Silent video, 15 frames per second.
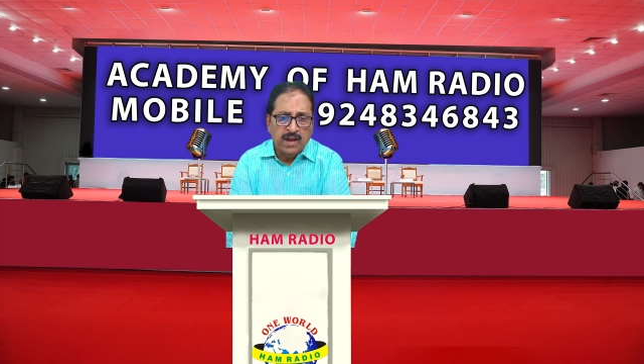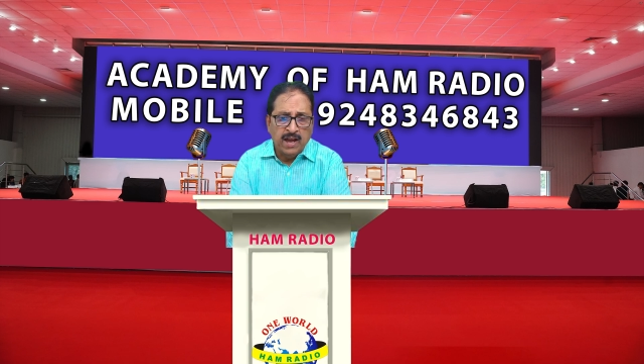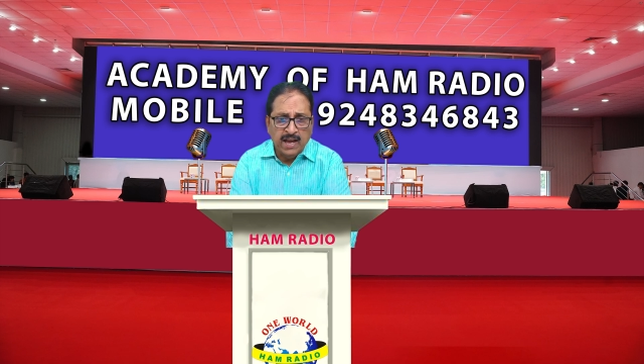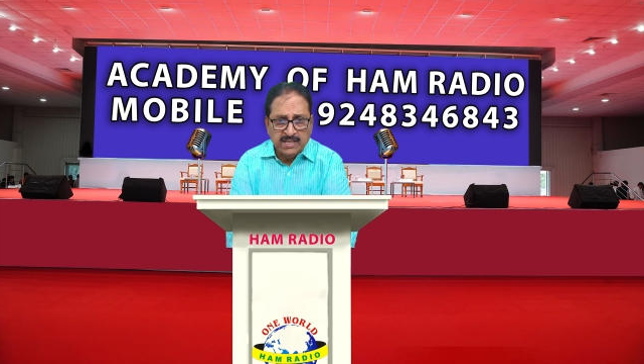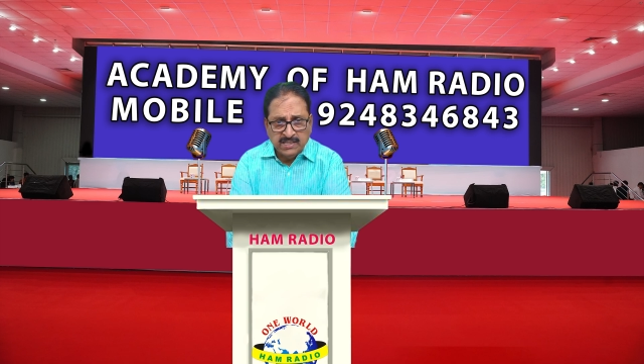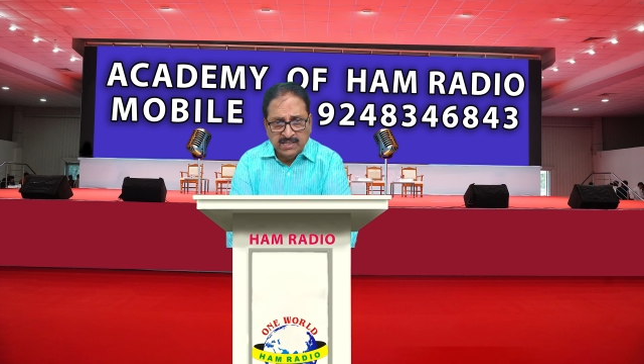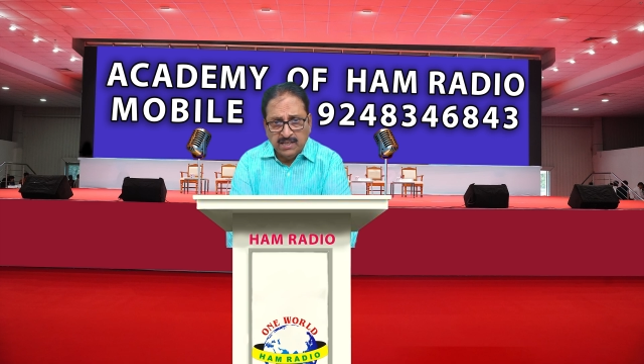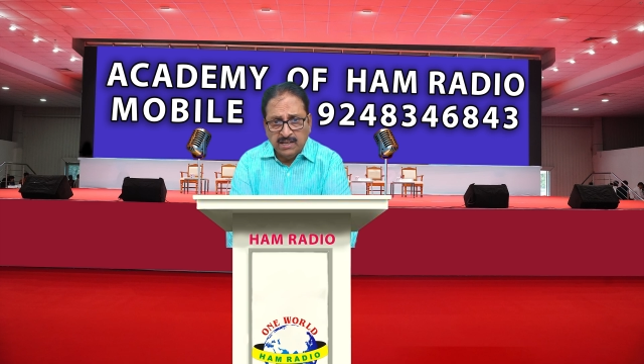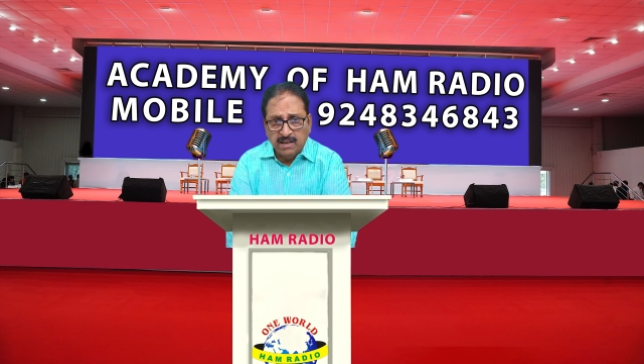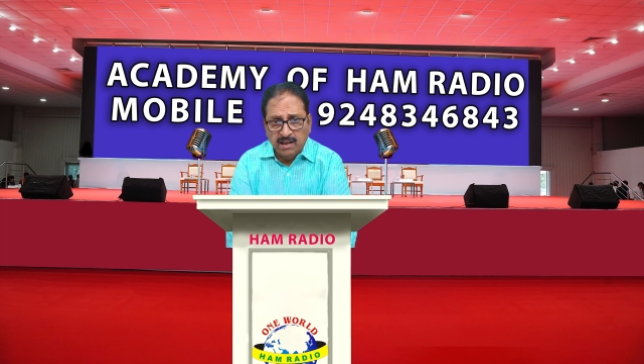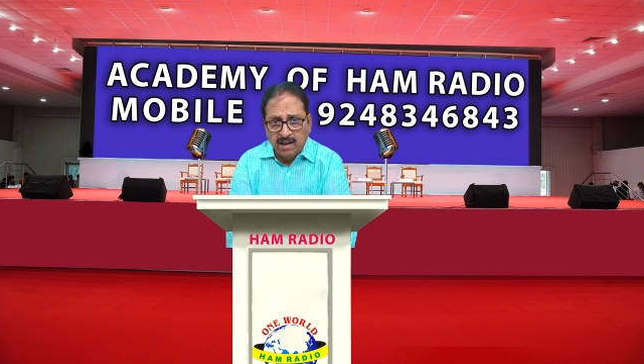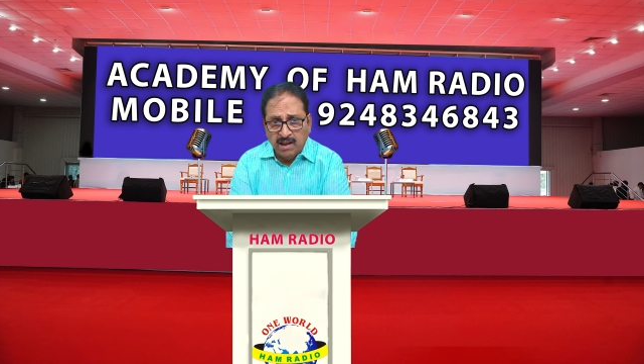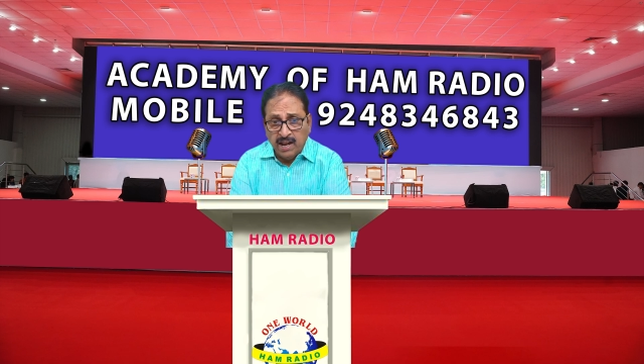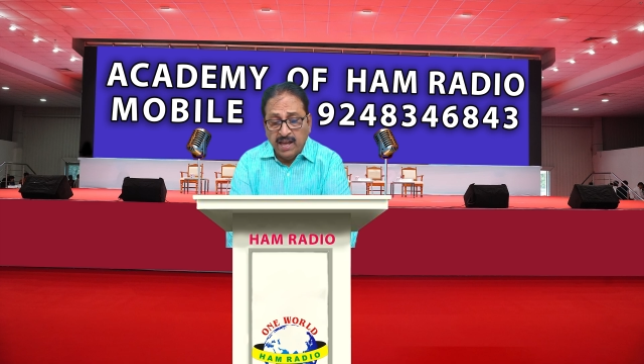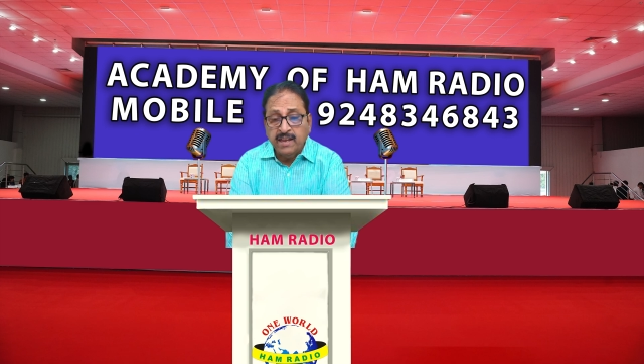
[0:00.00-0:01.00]
as
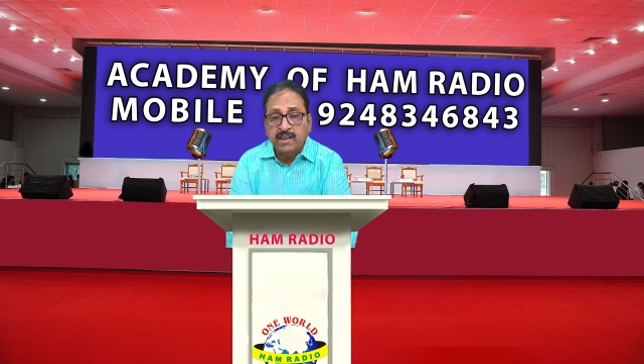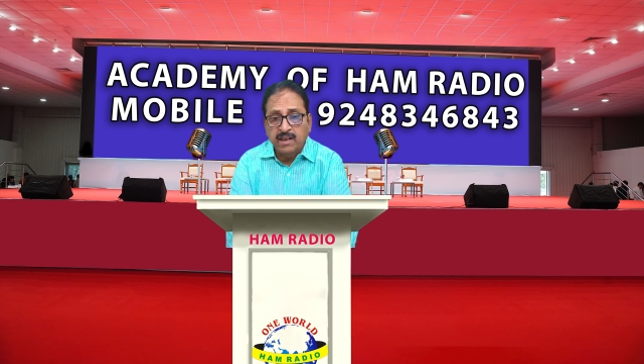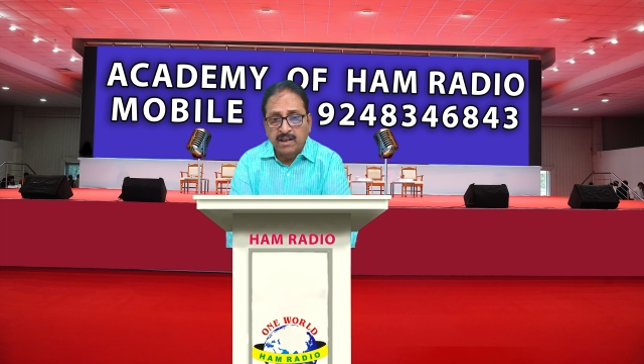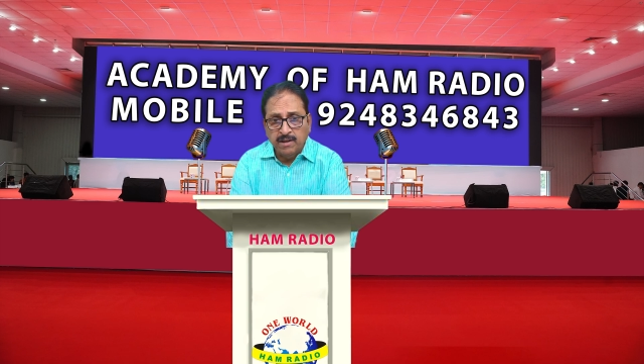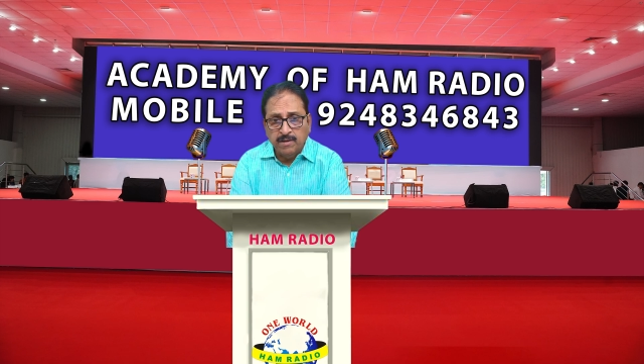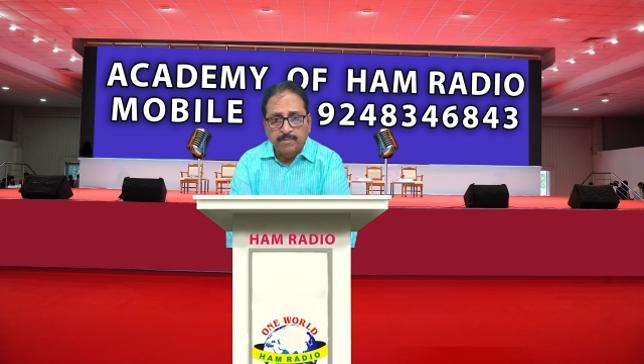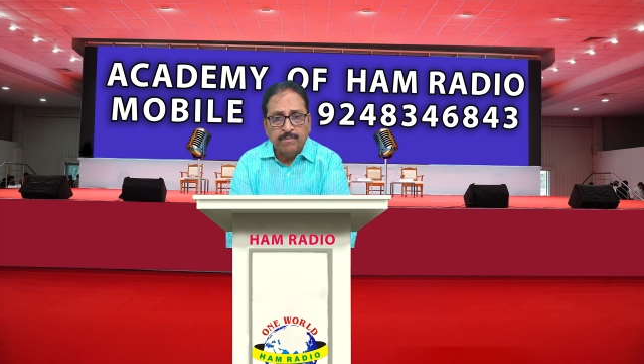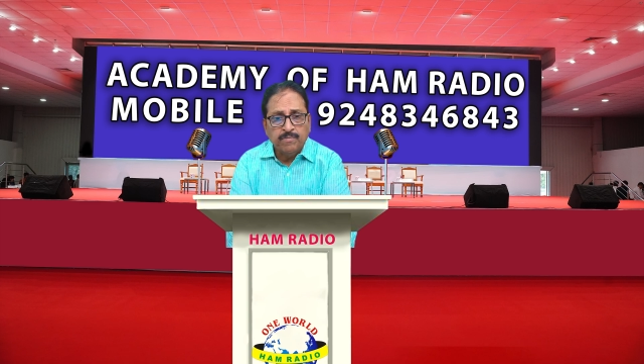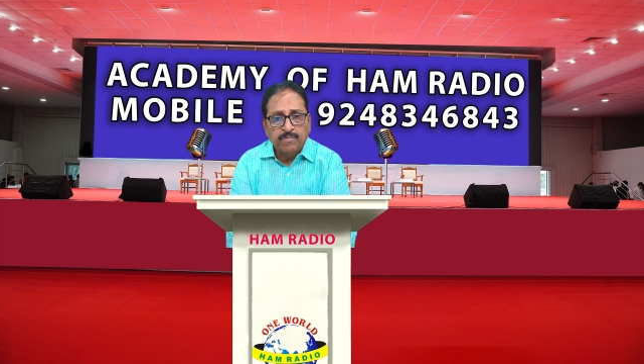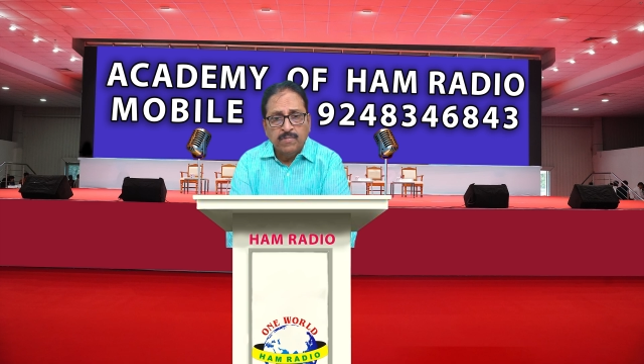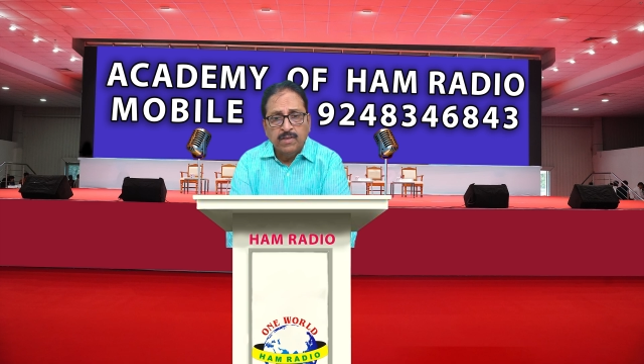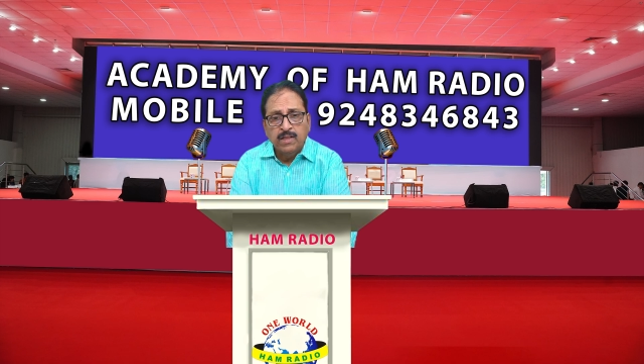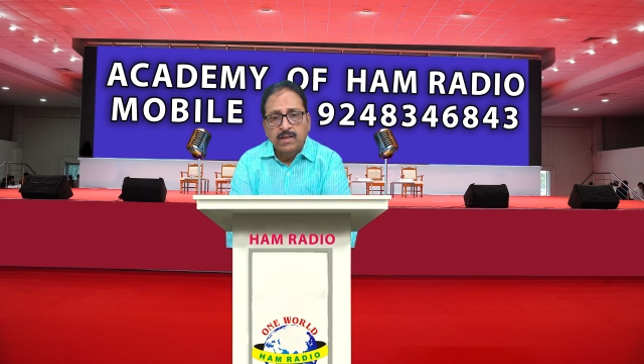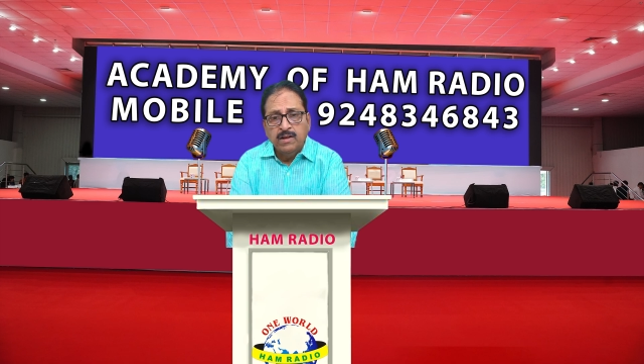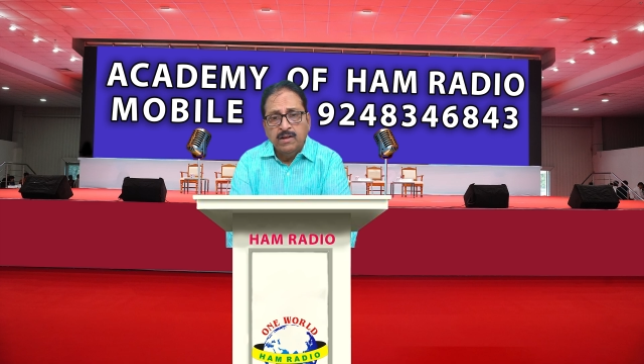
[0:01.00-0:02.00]
like in